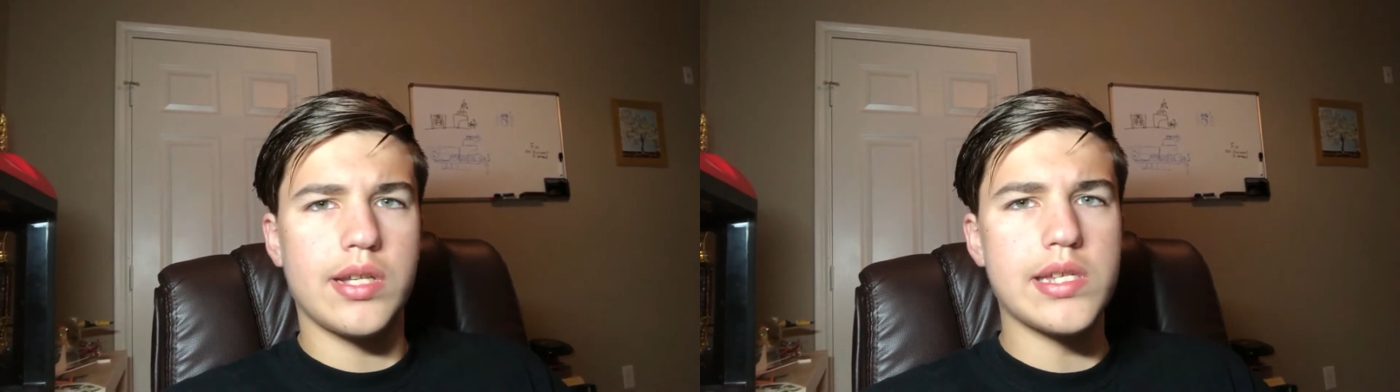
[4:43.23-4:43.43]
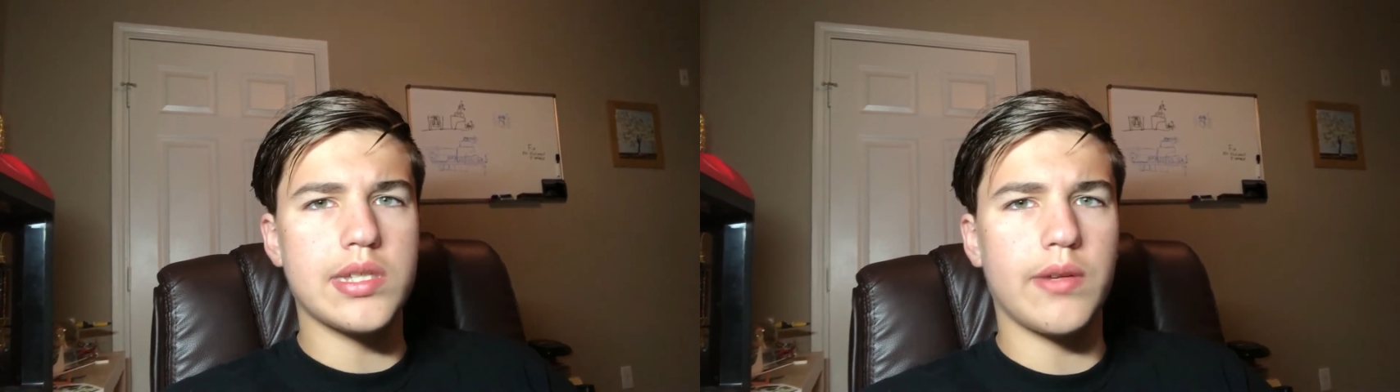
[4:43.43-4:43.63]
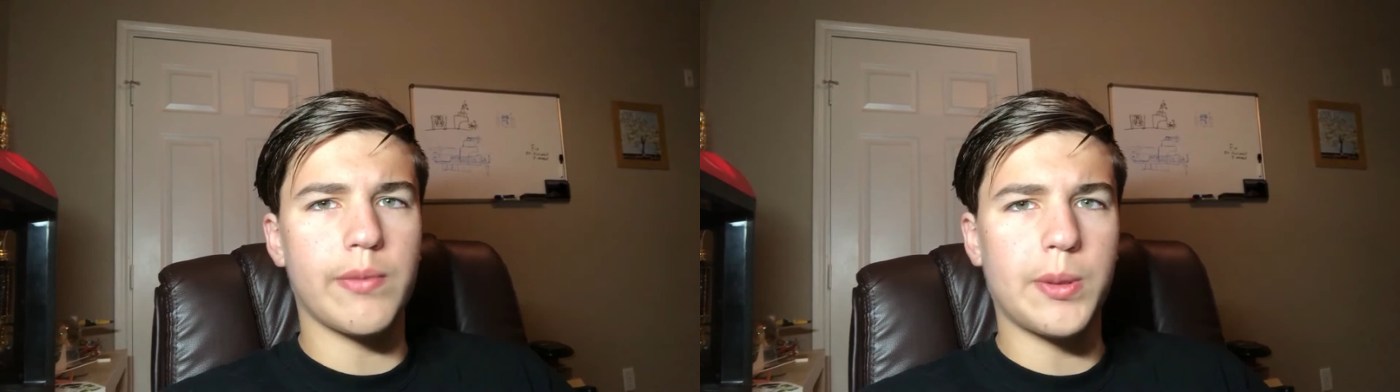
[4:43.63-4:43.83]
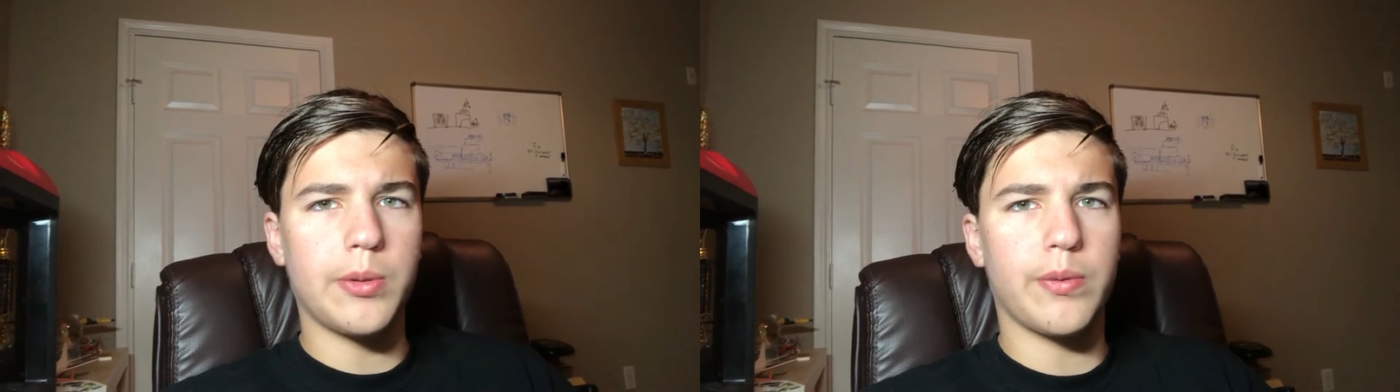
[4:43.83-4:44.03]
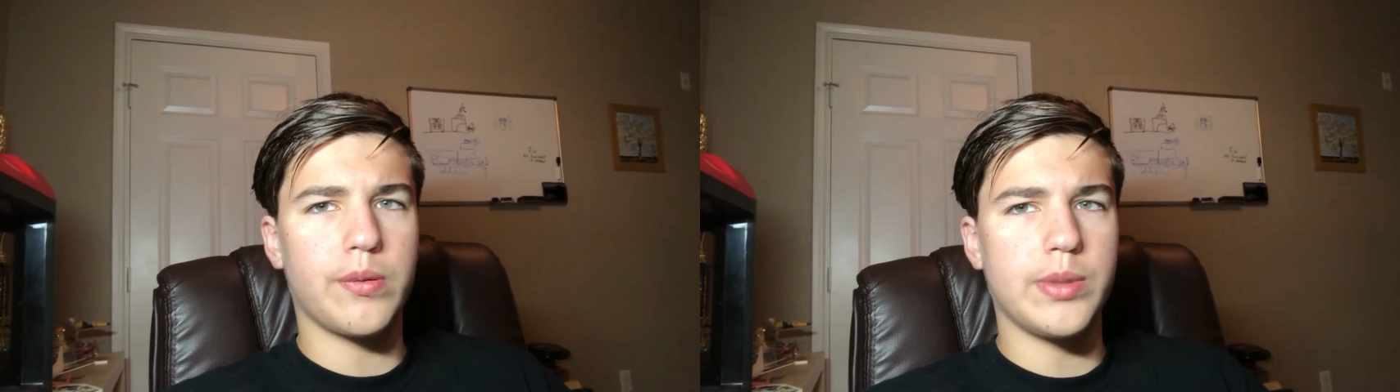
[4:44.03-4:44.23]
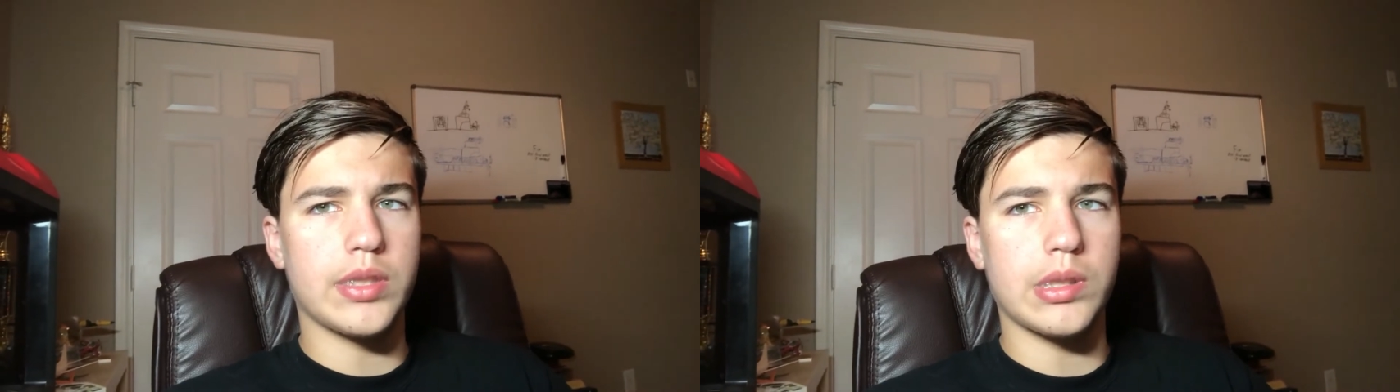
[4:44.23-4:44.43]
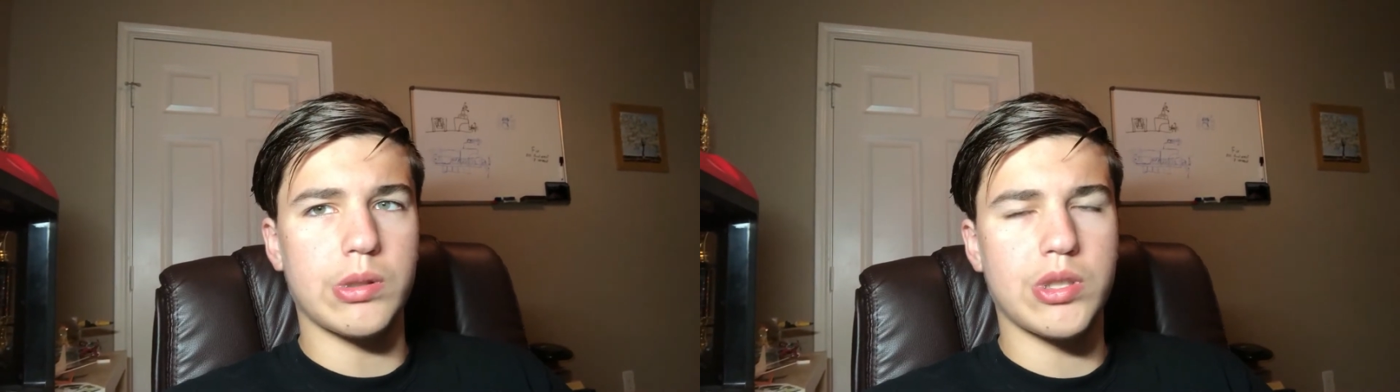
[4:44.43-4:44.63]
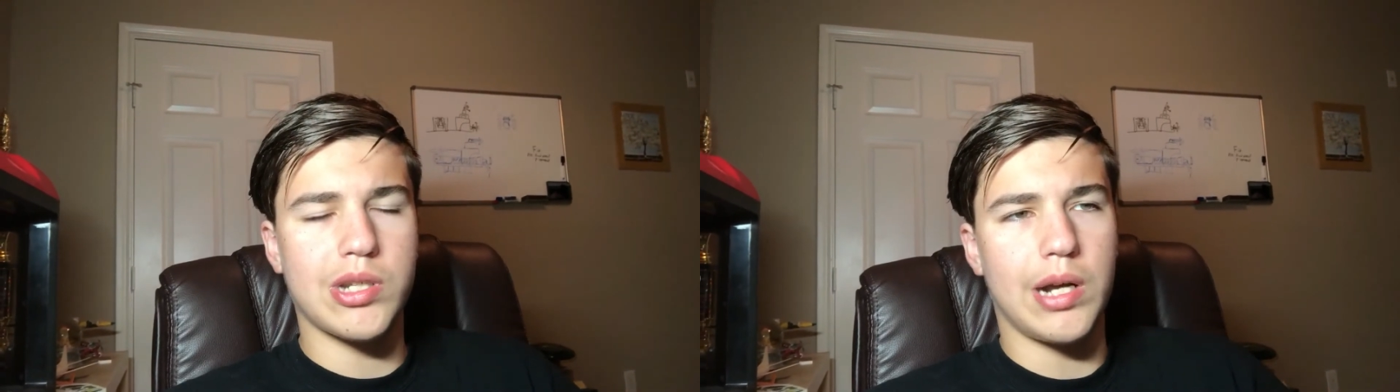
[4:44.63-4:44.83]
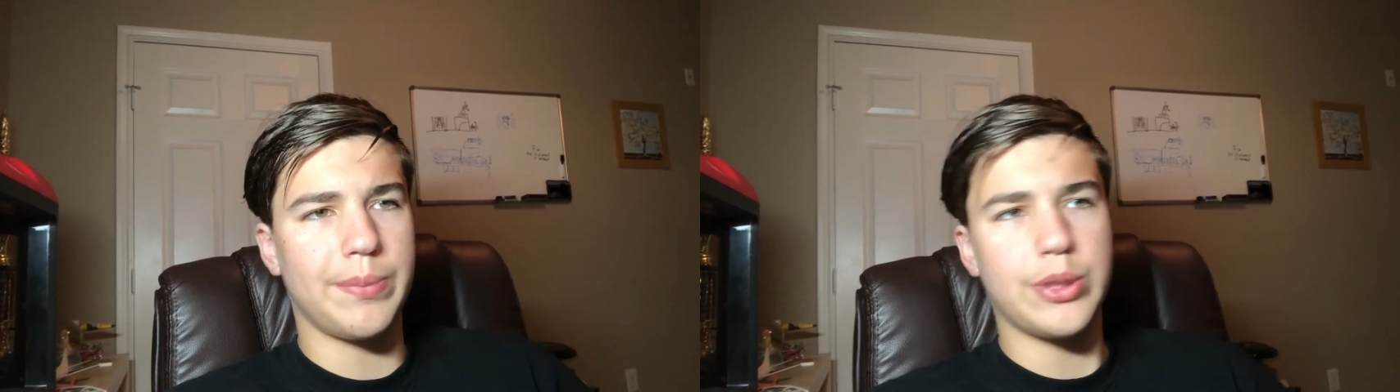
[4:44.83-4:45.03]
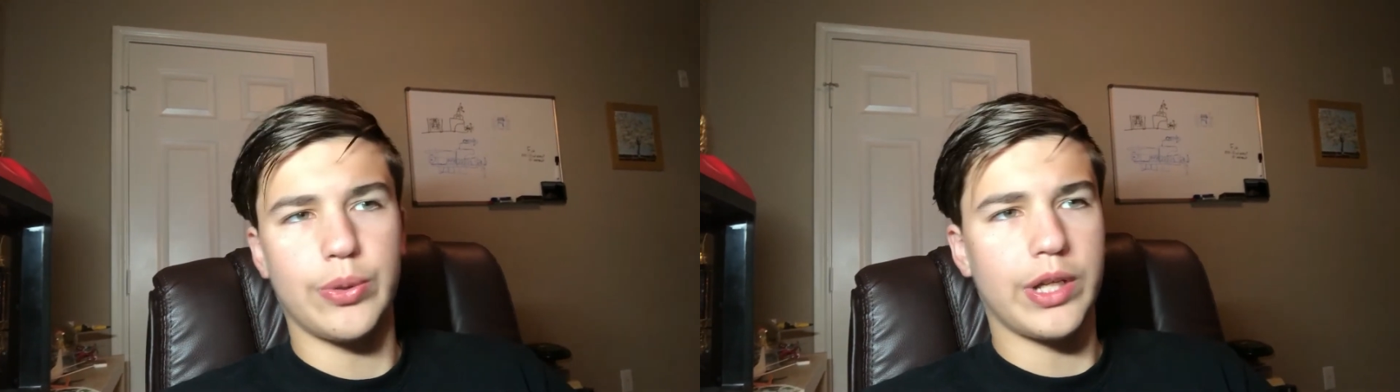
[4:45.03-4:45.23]
easy for, for me to
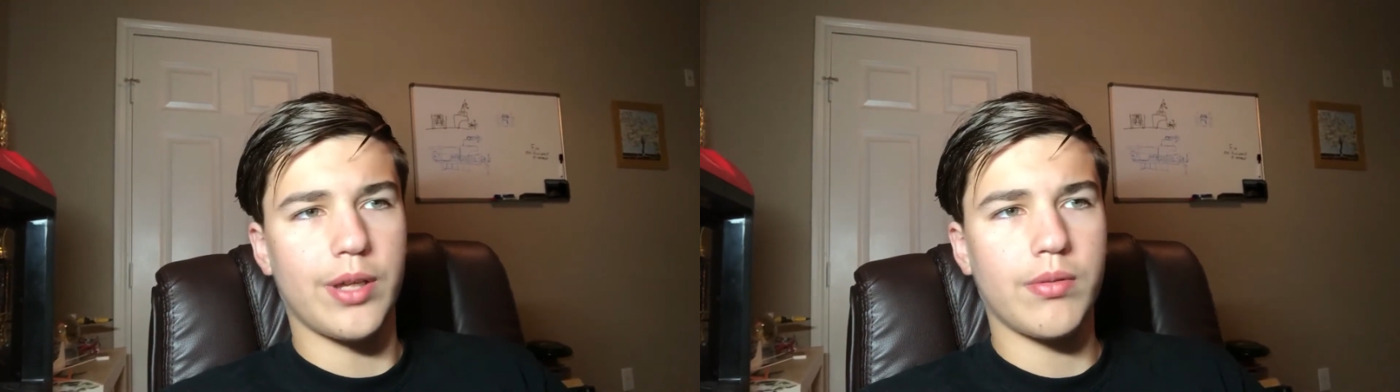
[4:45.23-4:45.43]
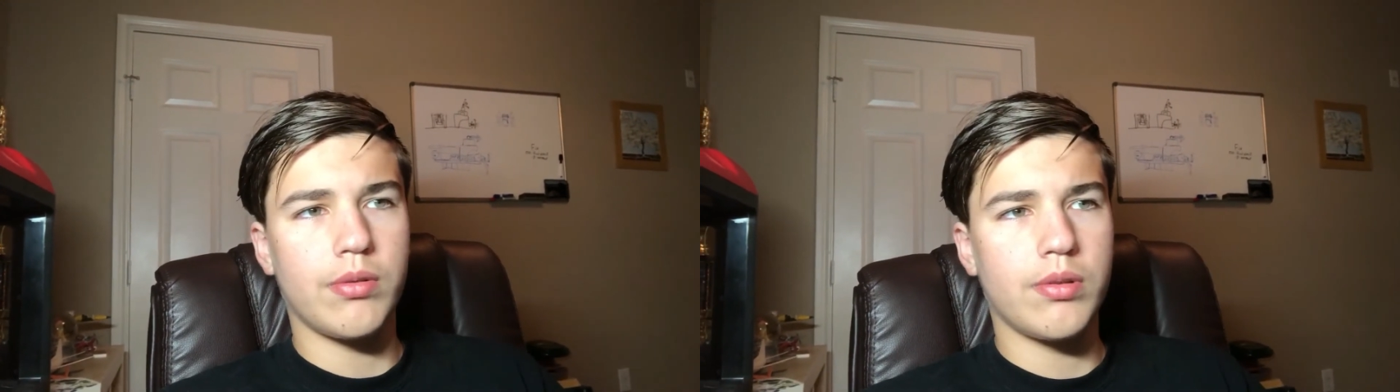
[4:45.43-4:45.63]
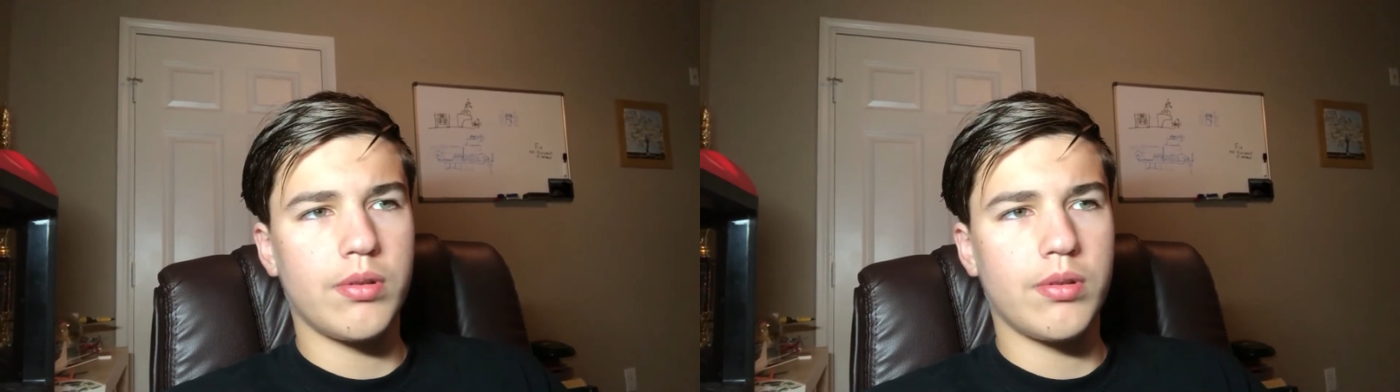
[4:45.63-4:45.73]
stop doing it.